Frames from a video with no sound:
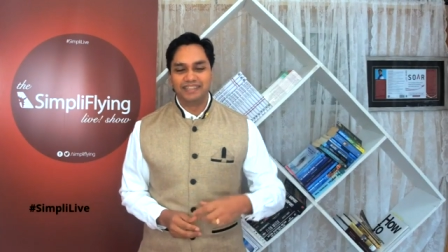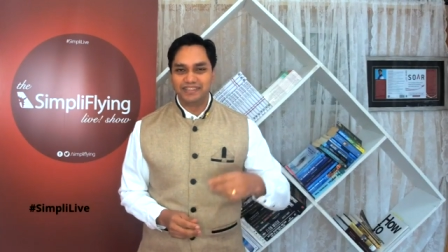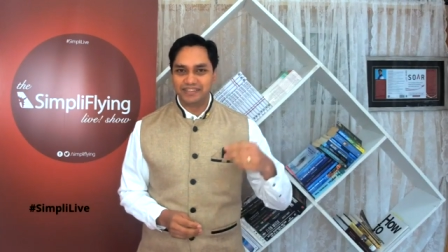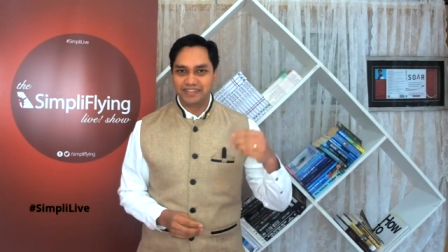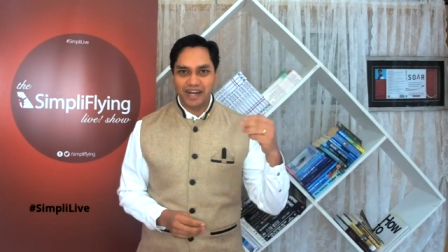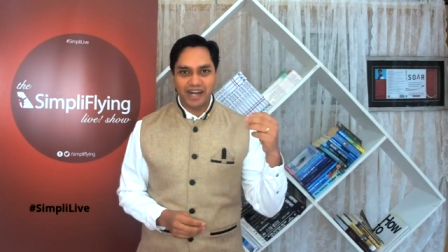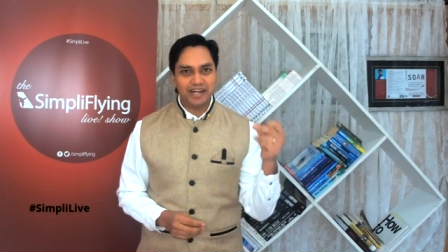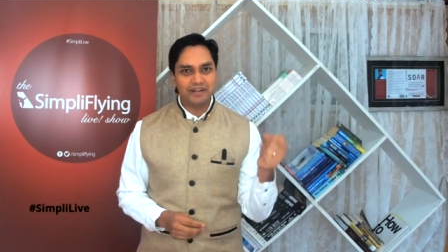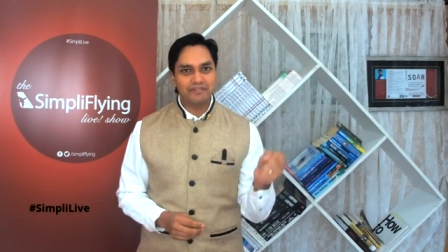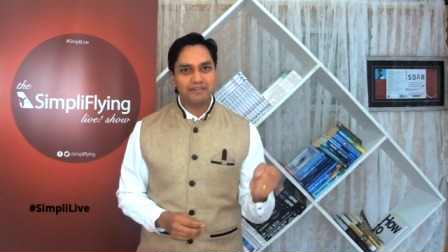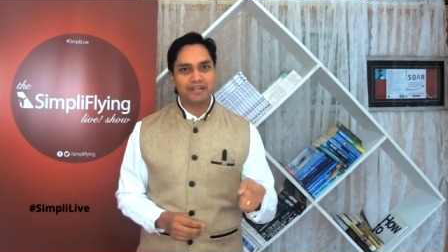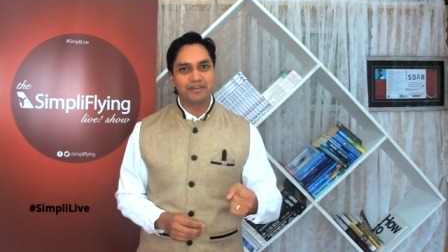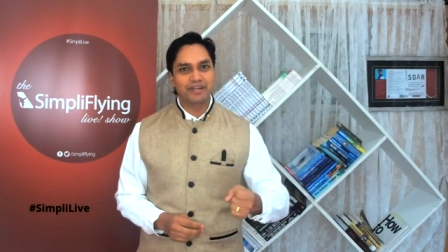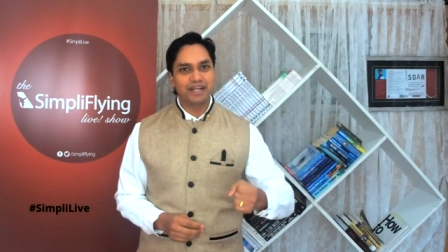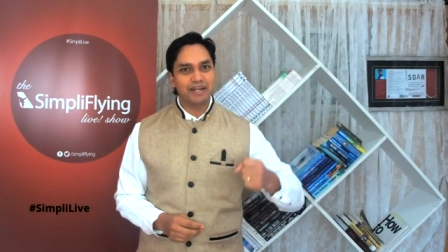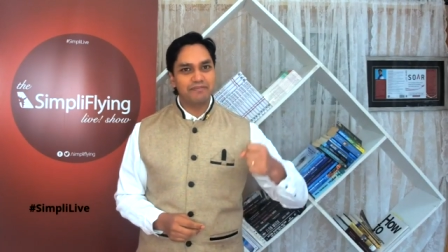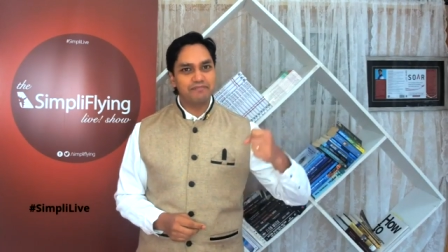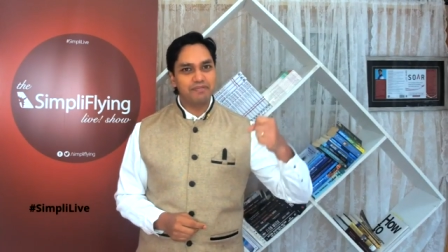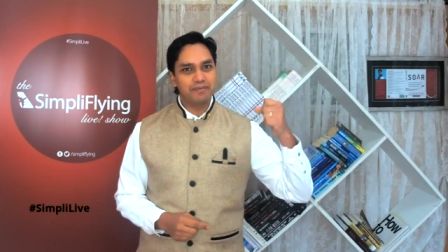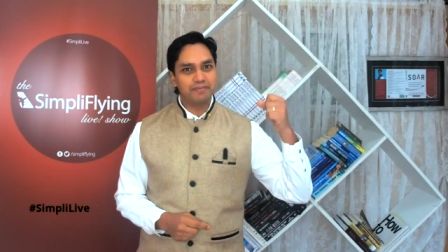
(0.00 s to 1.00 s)
Right away,
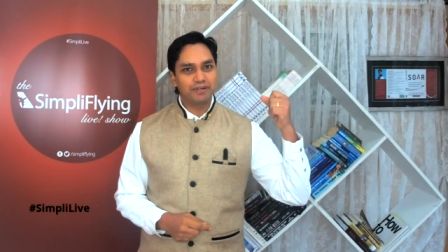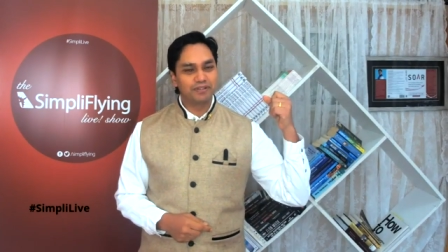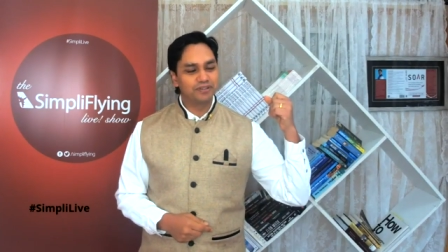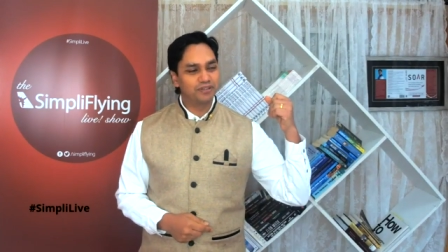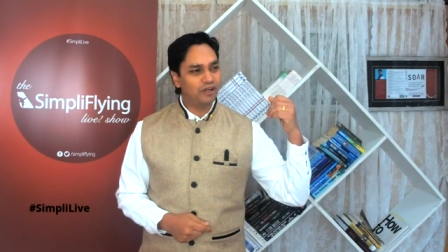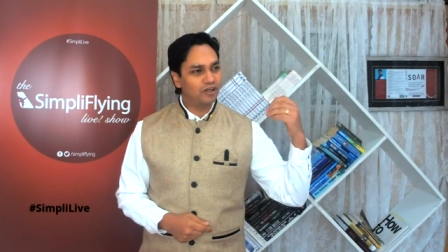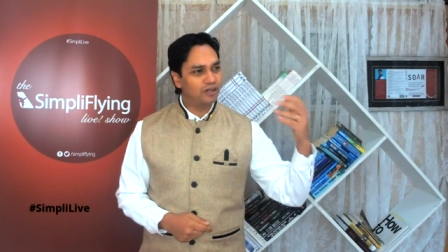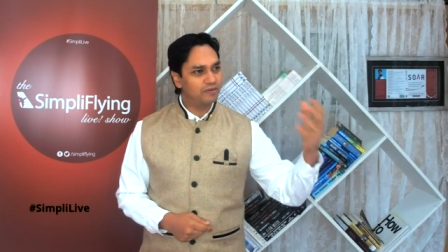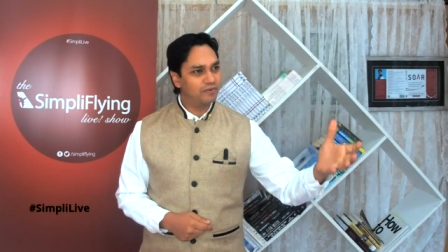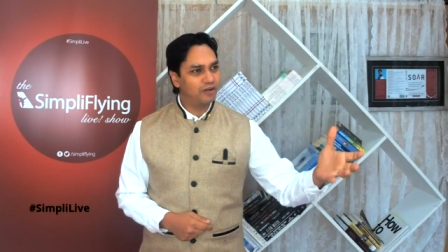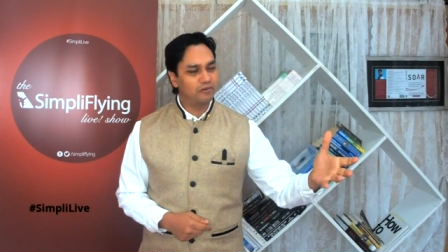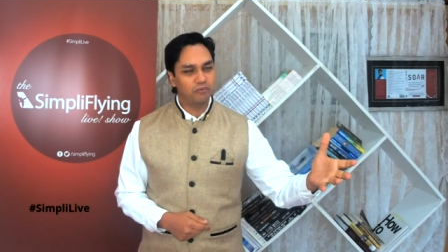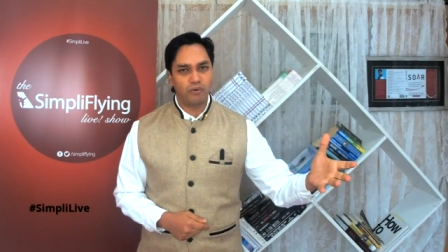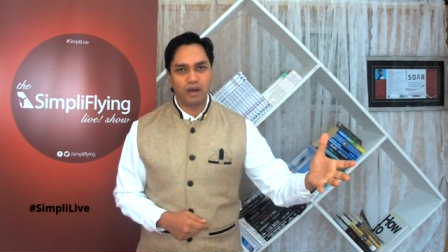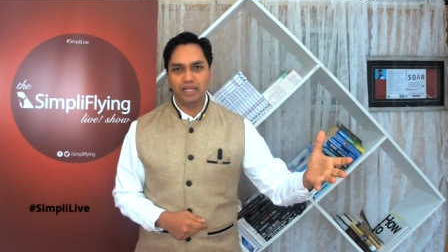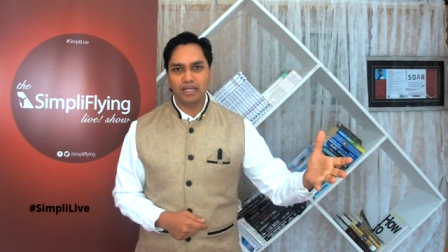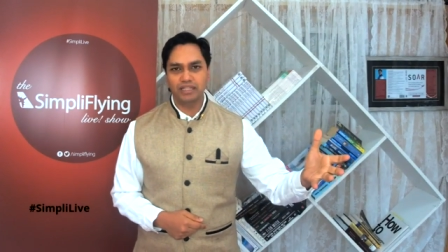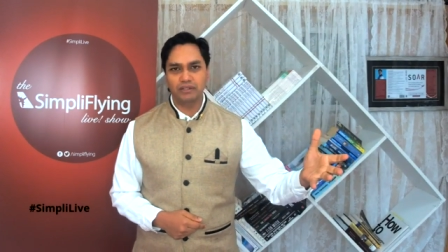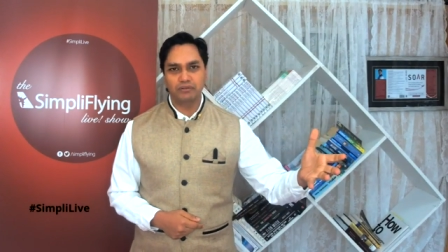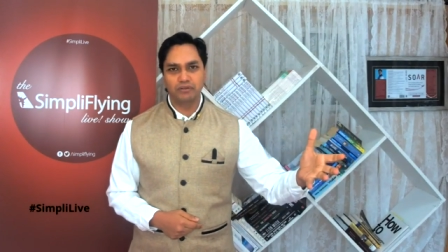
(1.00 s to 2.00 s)
you get people to talk about
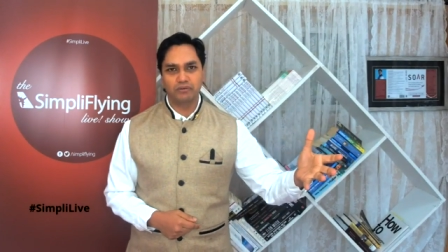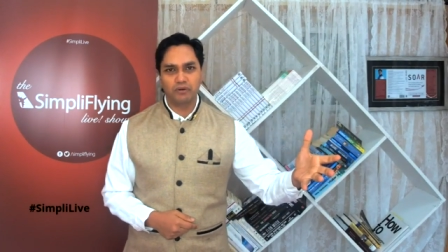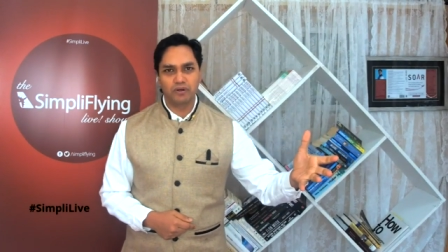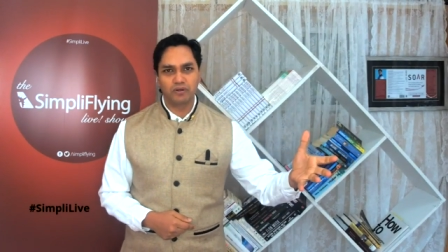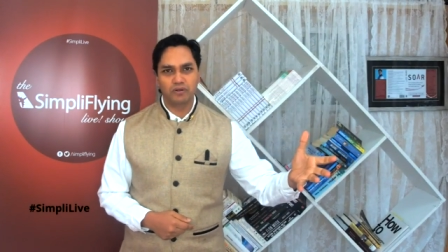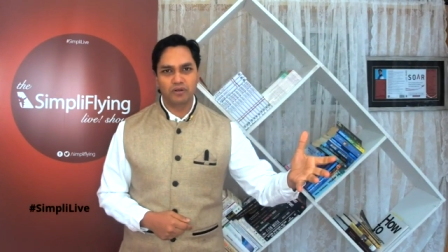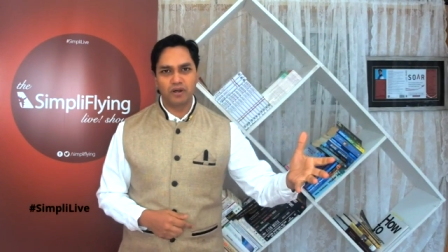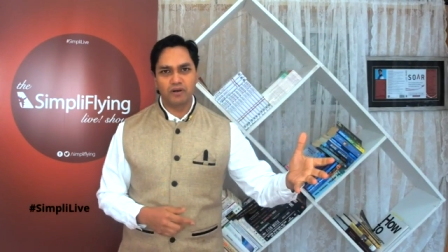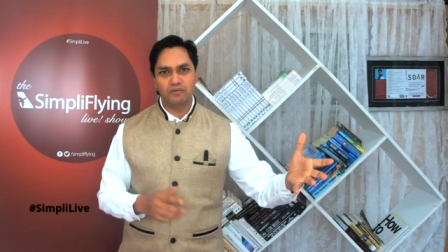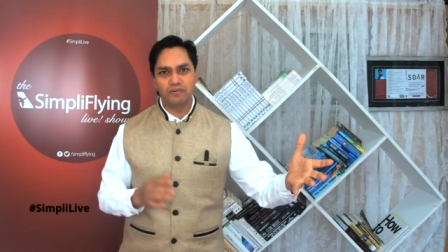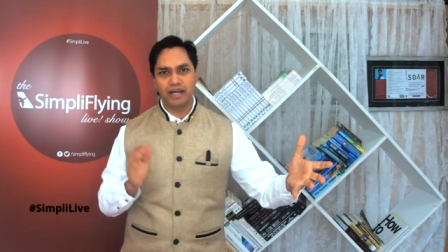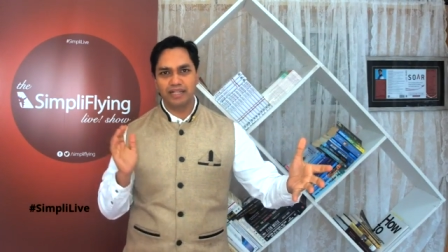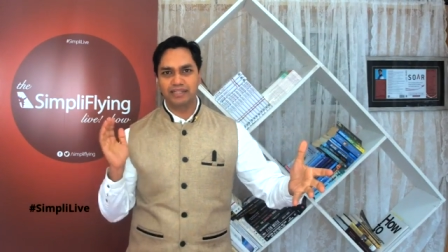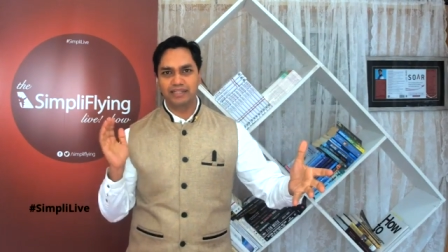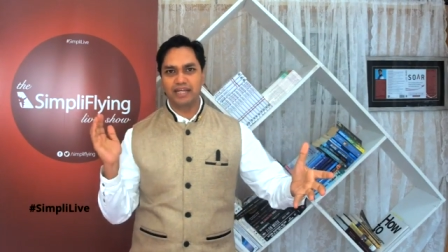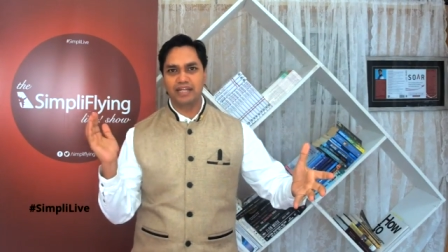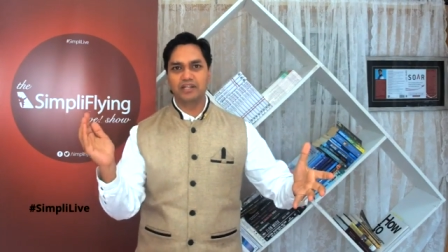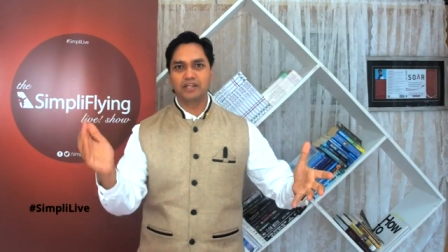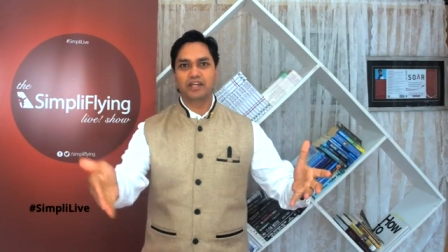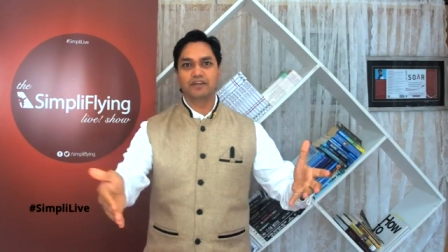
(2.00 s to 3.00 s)
why they would want to go,
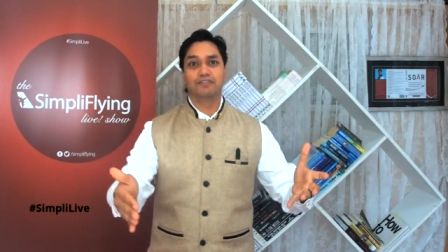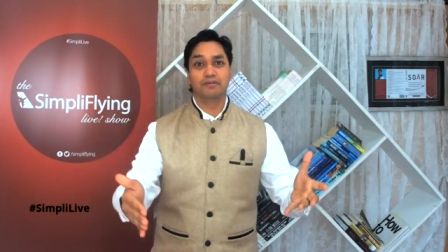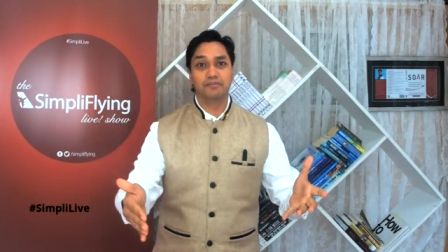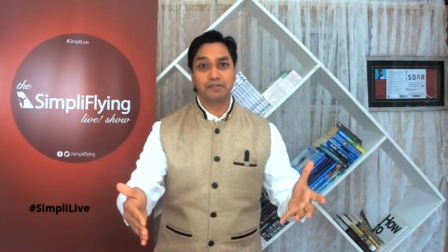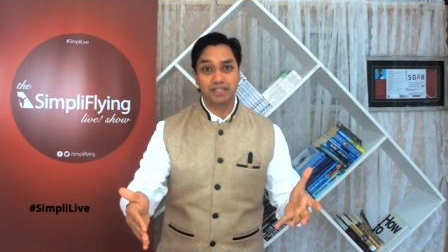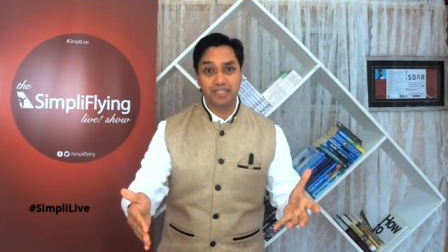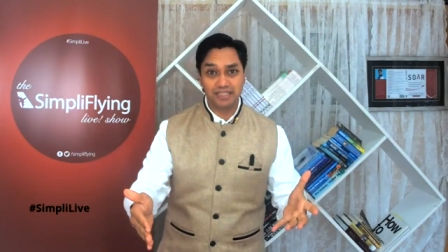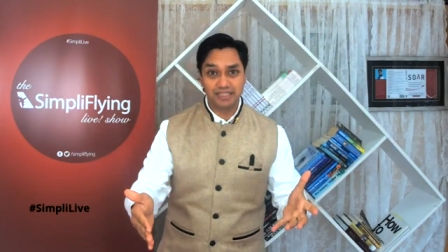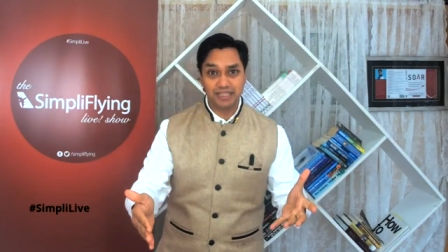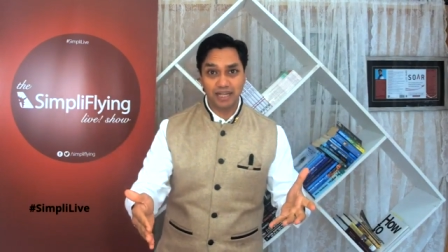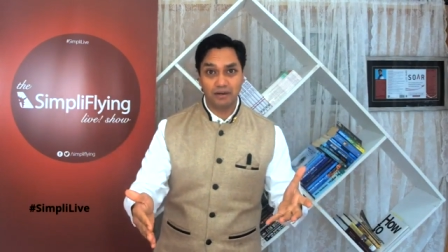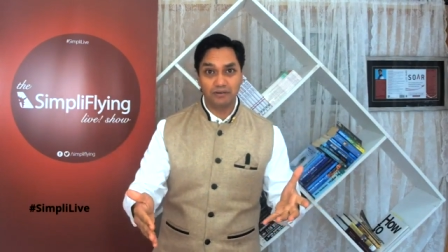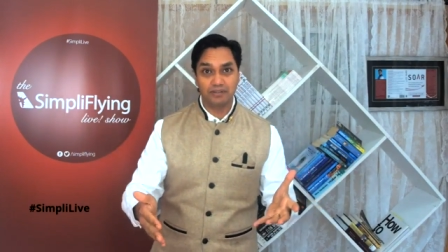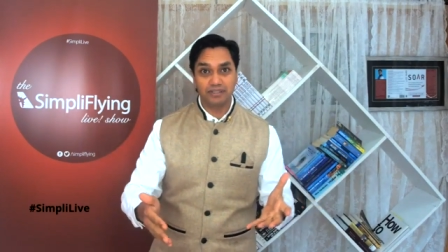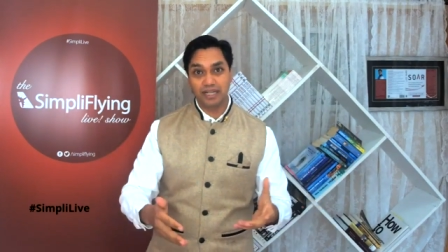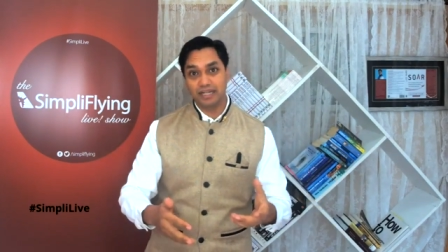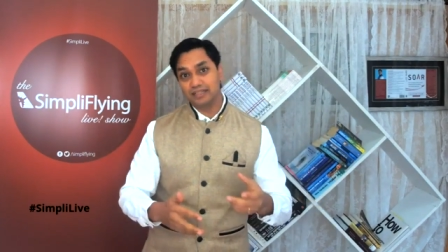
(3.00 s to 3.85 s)
and then you give them a discount.